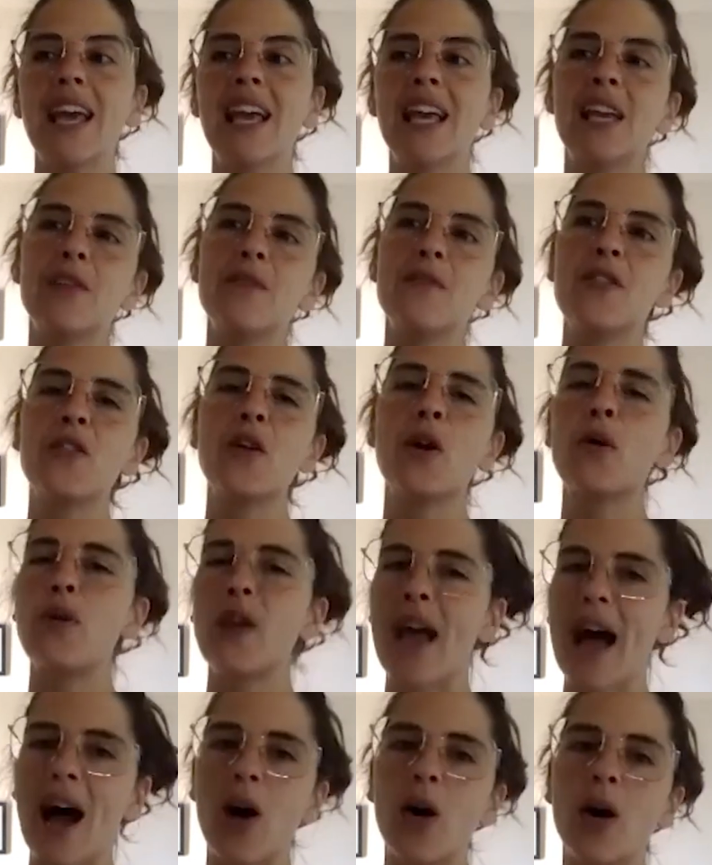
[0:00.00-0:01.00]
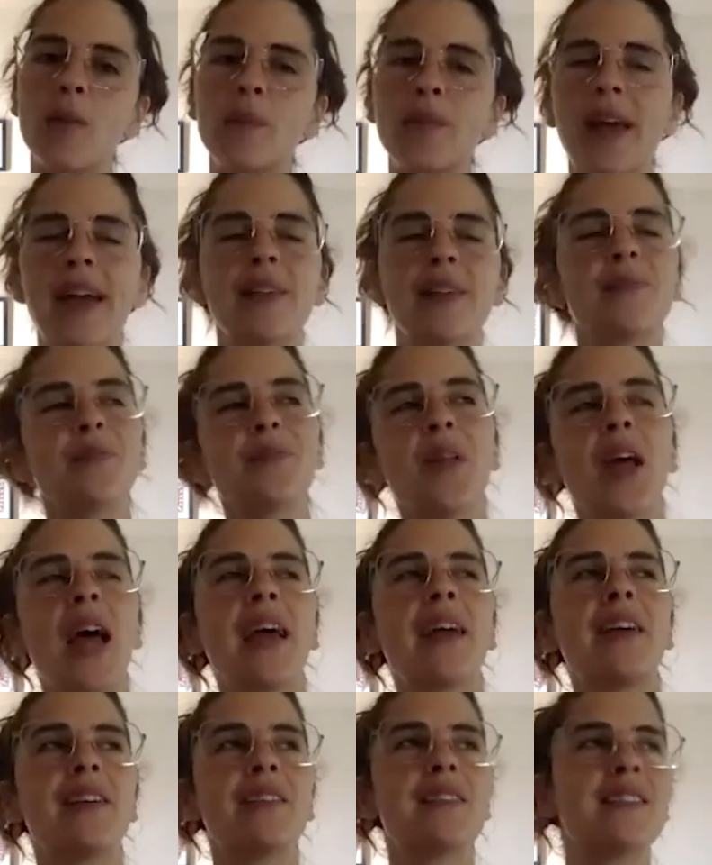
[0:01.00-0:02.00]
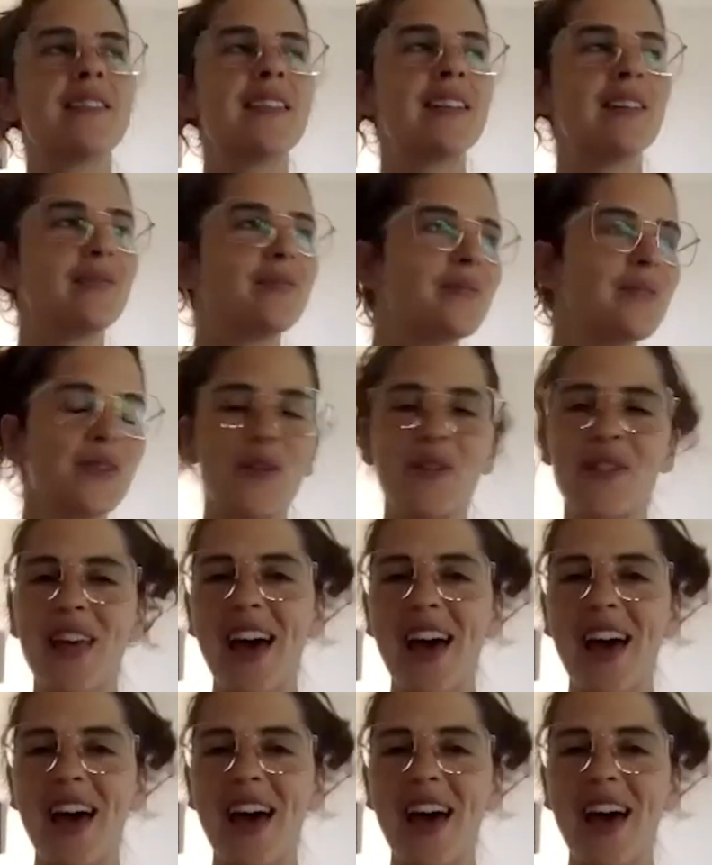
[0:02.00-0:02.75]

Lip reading: even though now I'm like, I could see doing that